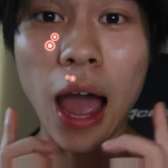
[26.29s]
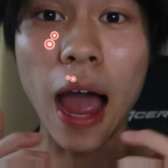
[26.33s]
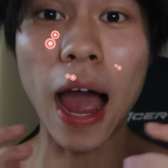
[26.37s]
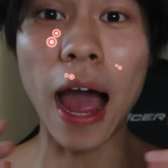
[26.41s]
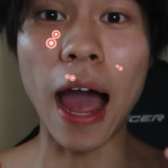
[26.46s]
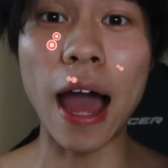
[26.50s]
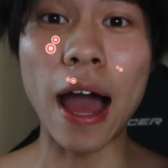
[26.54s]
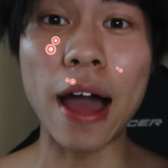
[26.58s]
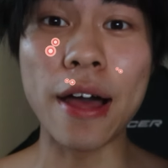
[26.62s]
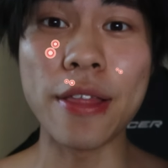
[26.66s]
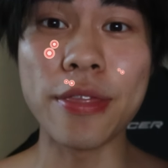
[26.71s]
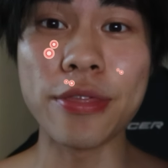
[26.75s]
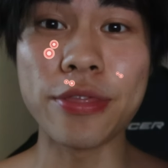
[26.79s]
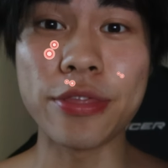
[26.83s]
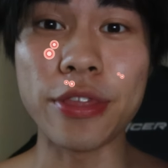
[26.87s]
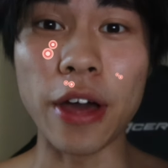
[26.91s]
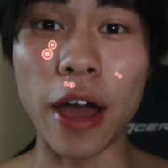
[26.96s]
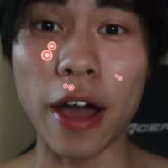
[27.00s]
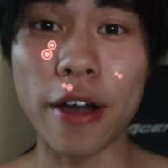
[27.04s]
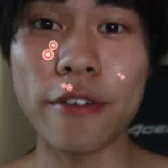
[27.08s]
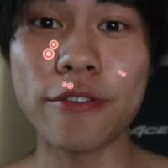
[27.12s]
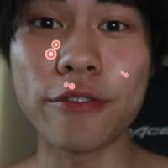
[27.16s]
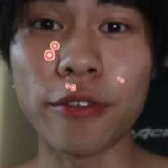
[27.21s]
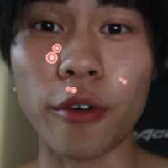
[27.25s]
and
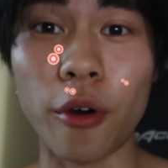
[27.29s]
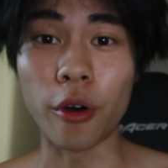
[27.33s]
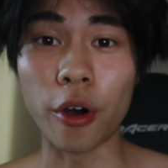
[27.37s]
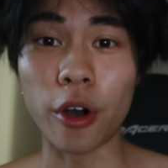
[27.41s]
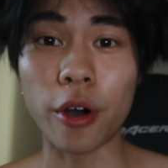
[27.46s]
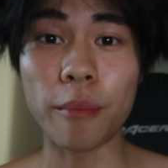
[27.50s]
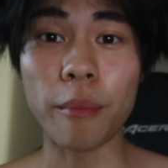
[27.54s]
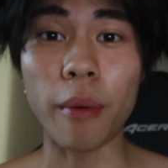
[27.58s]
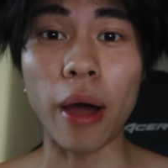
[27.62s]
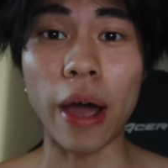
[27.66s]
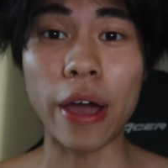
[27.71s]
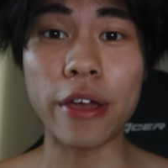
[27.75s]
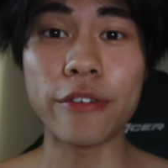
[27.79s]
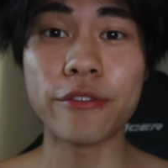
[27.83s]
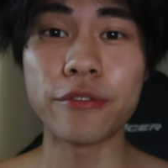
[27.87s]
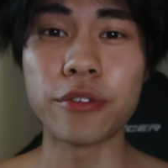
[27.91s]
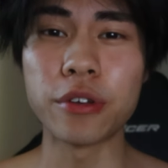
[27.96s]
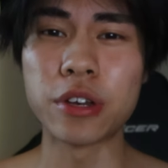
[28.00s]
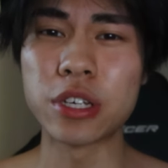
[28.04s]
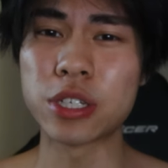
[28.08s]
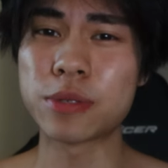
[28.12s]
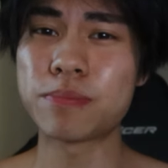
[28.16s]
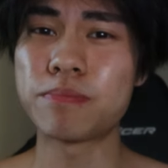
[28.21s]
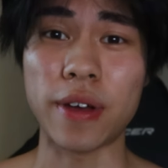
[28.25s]
therefore my
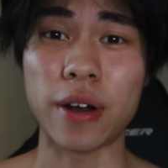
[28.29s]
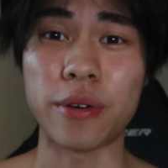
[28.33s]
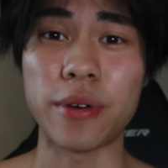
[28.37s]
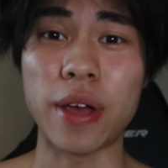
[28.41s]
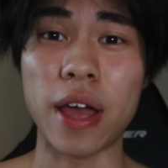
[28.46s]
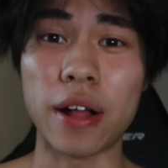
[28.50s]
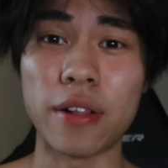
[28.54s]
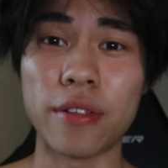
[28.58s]
food is very